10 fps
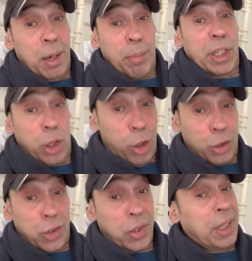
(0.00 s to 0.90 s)

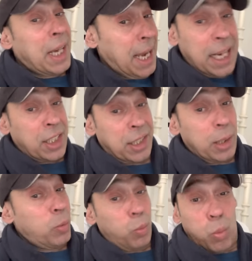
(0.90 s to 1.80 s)
because
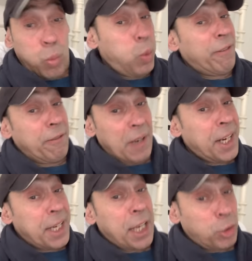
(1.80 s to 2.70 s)
actually with a
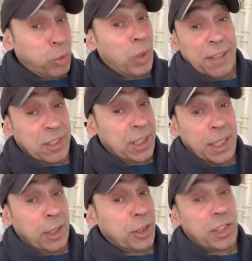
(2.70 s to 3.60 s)
natural life
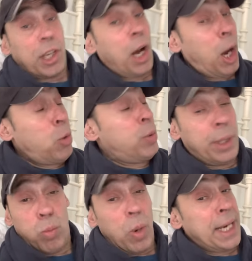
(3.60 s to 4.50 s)
sentence, the
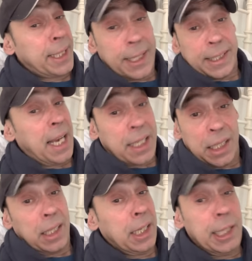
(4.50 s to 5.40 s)
only way that that
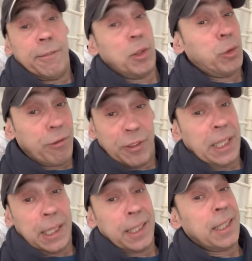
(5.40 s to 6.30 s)
can leave you
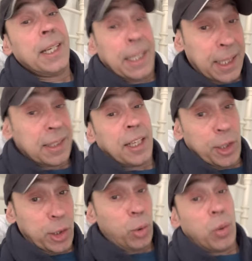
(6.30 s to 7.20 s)
feeling is that
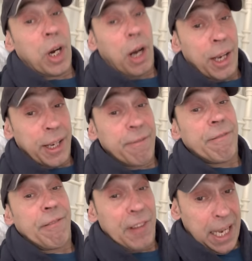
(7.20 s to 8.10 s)
you are in
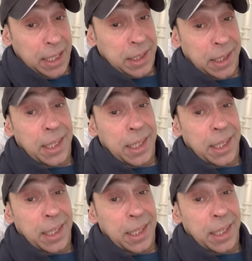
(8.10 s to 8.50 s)
fact